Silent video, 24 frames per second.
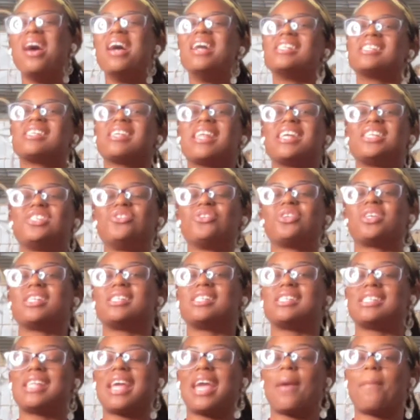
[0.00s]
so that you can
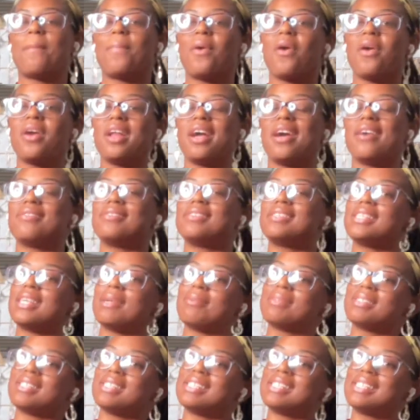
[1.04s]
stay a part of Team
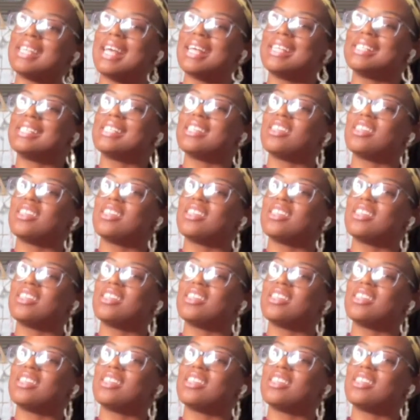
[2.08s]
Success,